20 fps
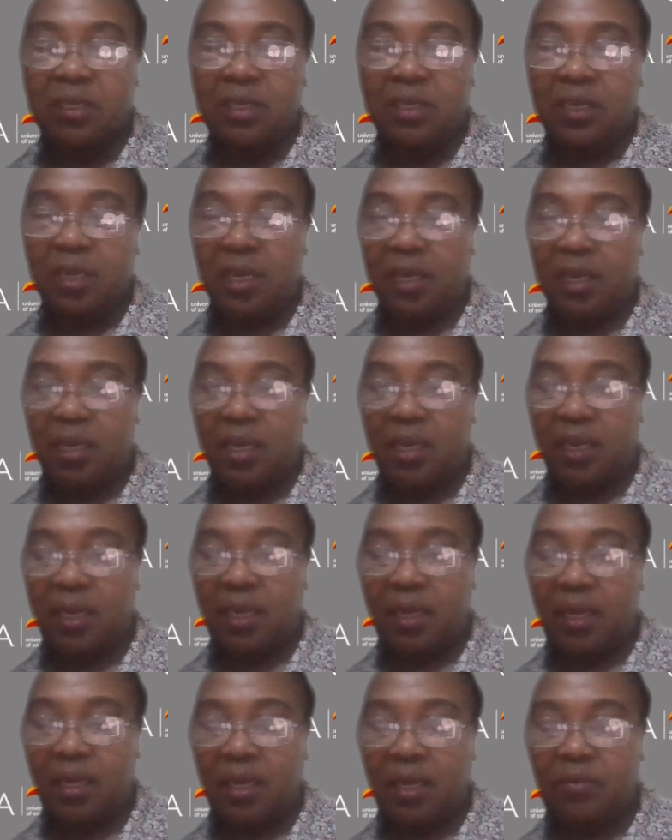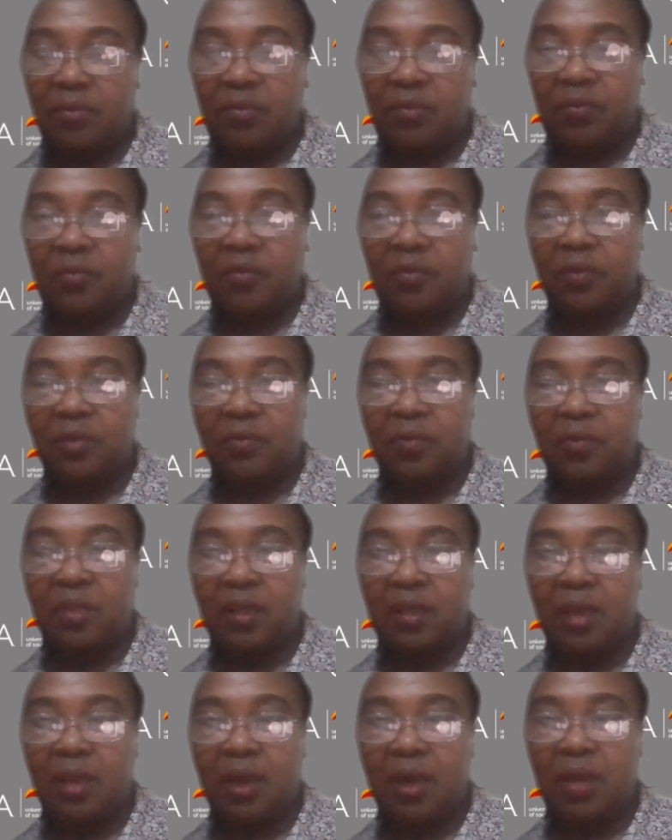And if
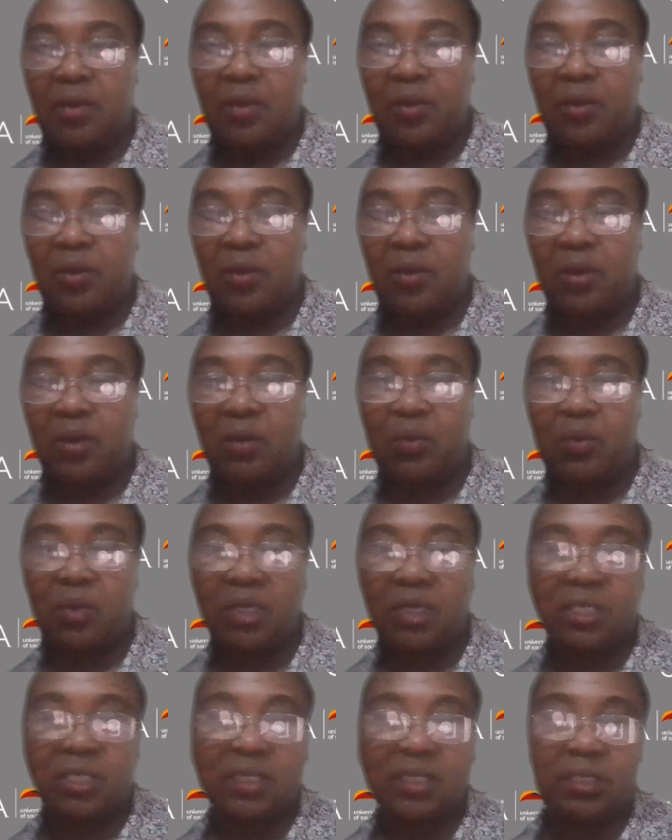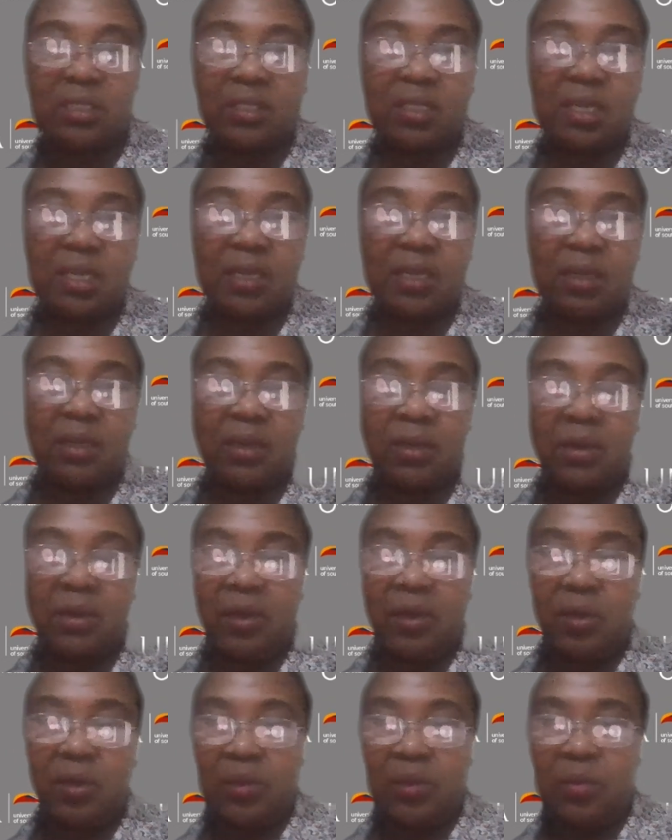there are no longer questions, then
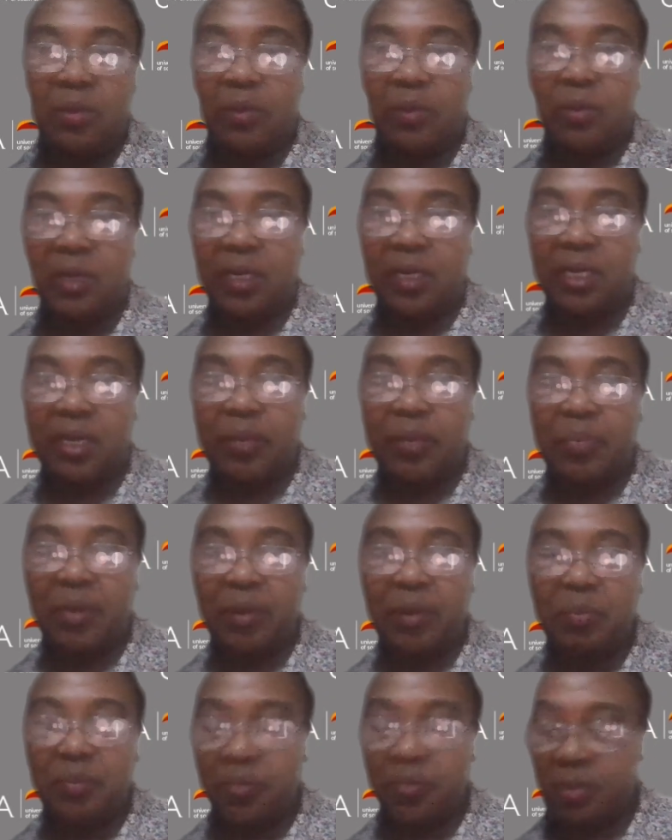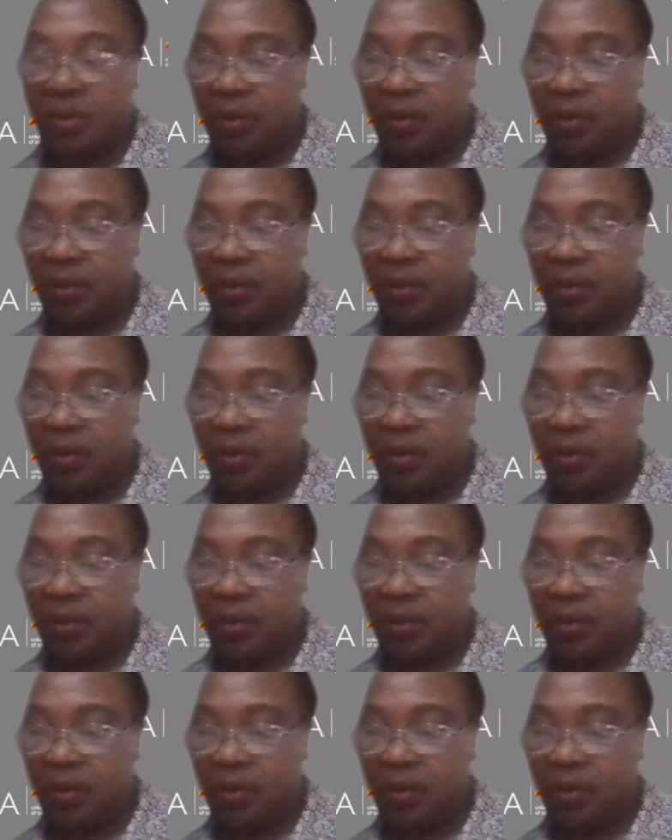we will wrap up.